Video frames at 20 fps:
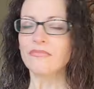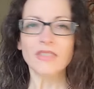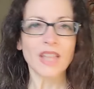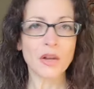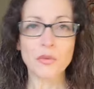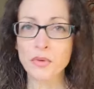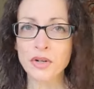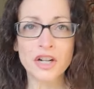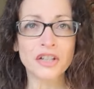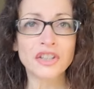
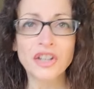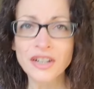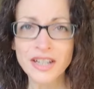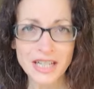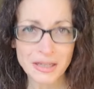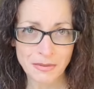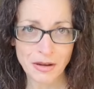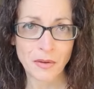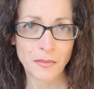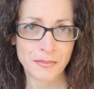And we're not talking
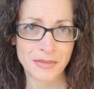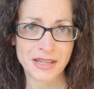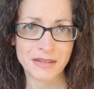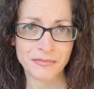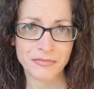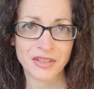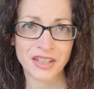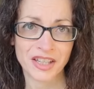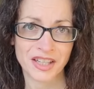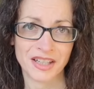about me
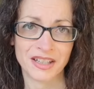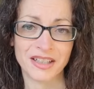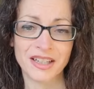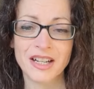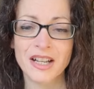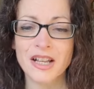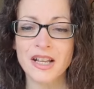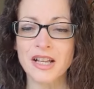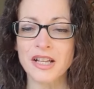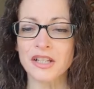here.
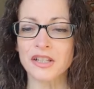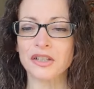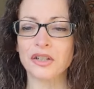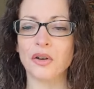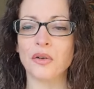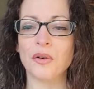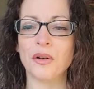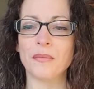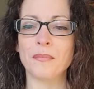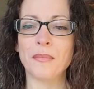
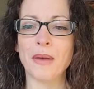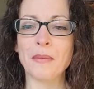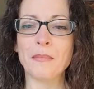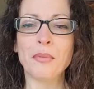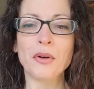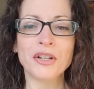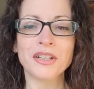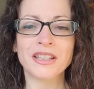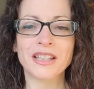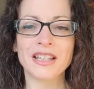So my
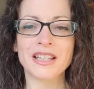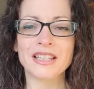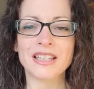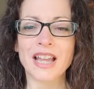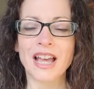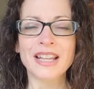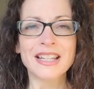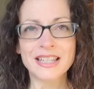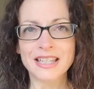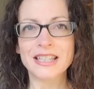point is,
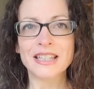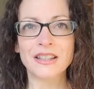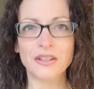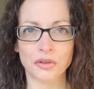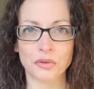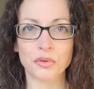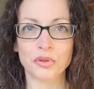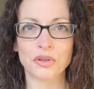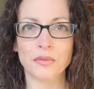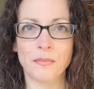I see
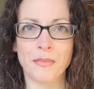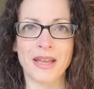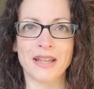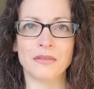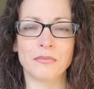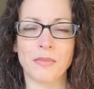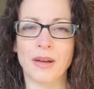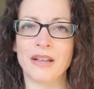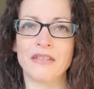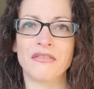those
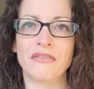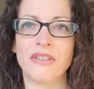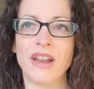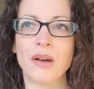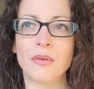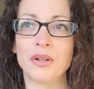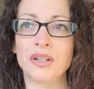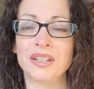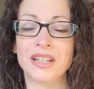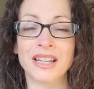men buying
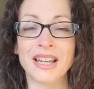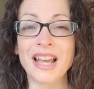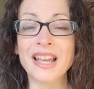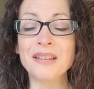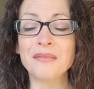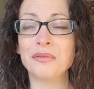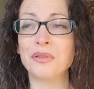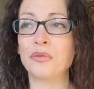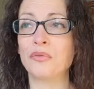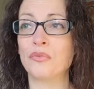flowers and
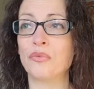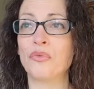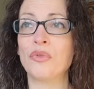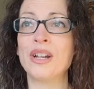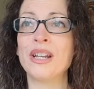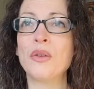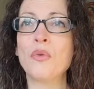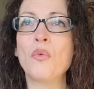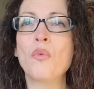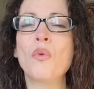I
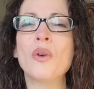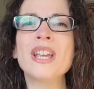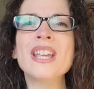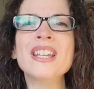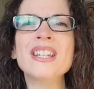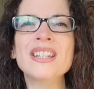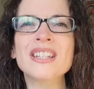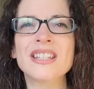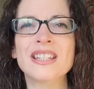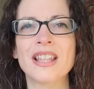really
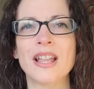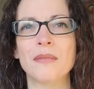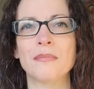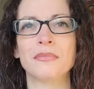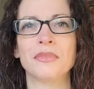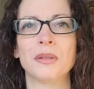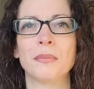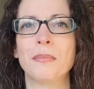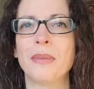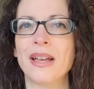wish them
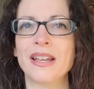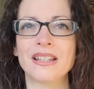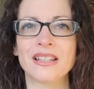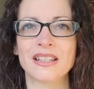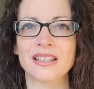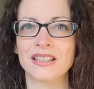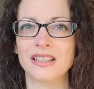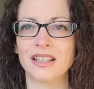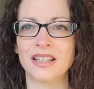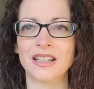the
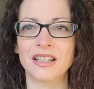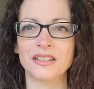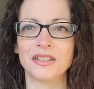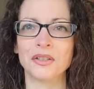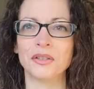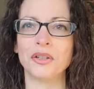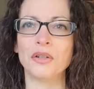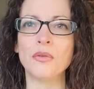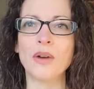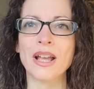best. And,
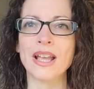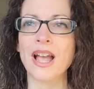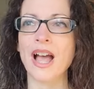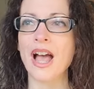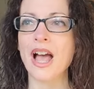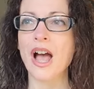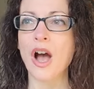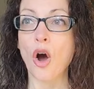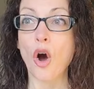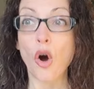you know, I
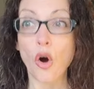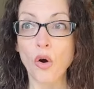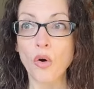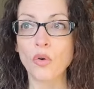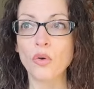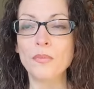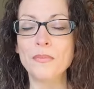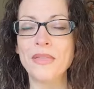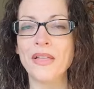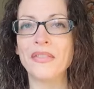
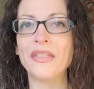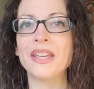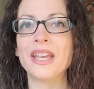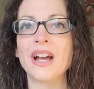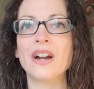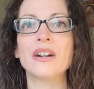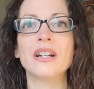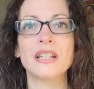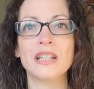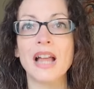hope that they
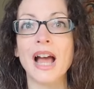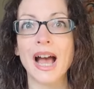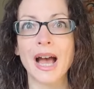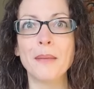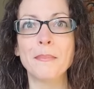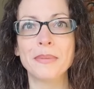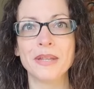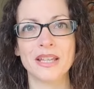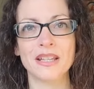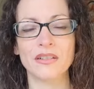are in
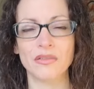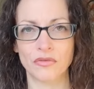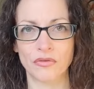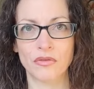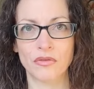happy